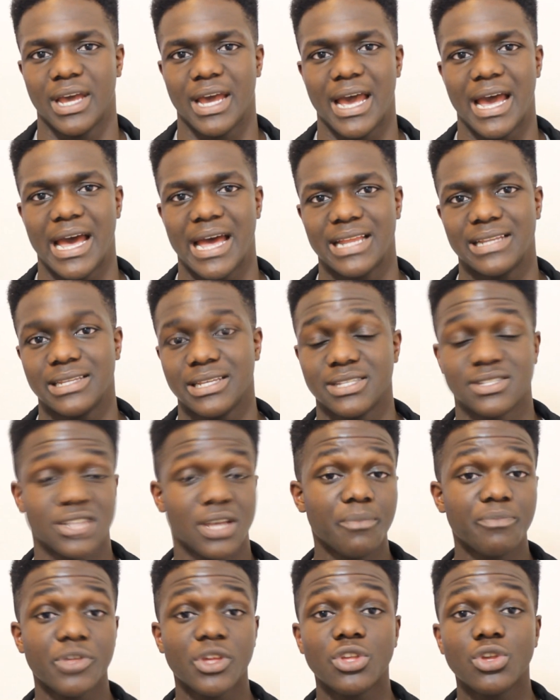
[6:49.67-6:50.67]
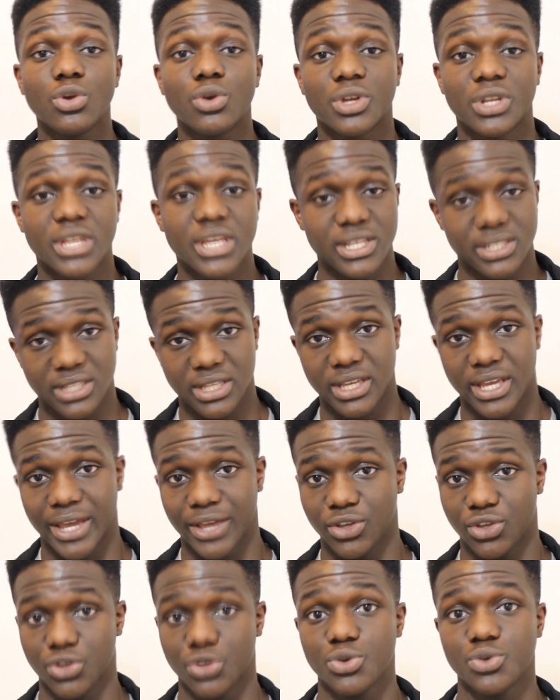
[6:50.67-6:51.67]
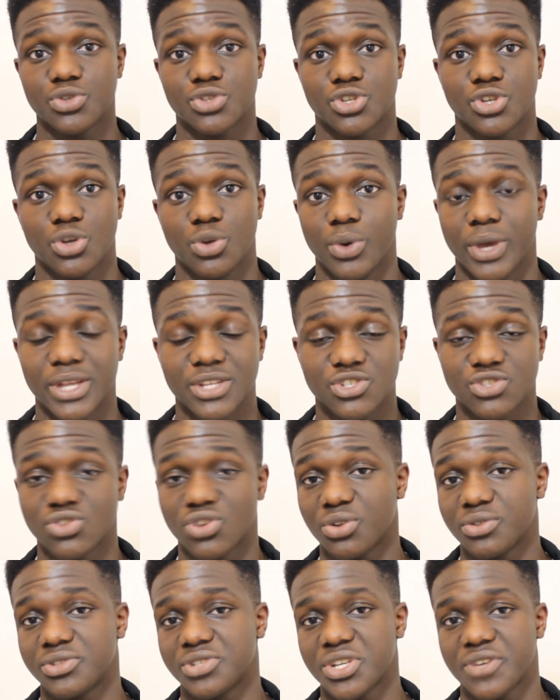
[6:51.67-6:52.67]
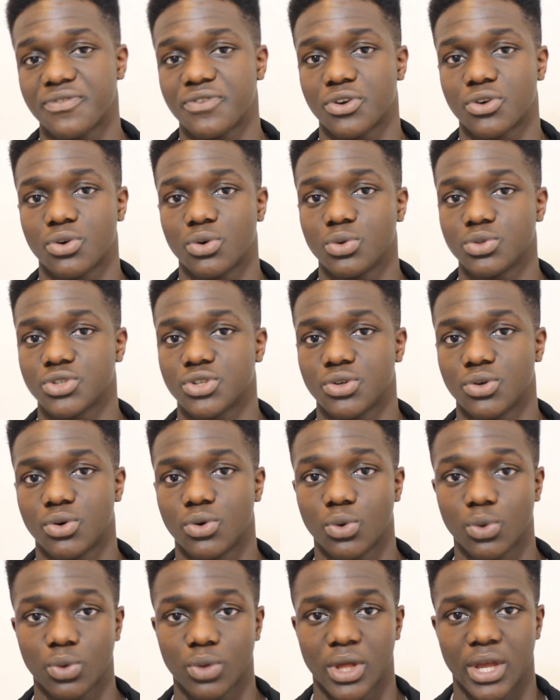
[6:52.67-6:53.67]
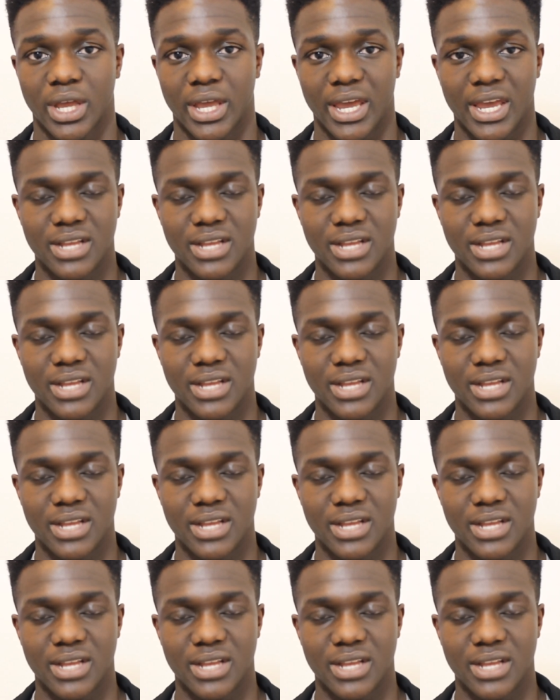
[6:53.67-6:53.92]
and it's something you can easily get used to. It's not difficult at all.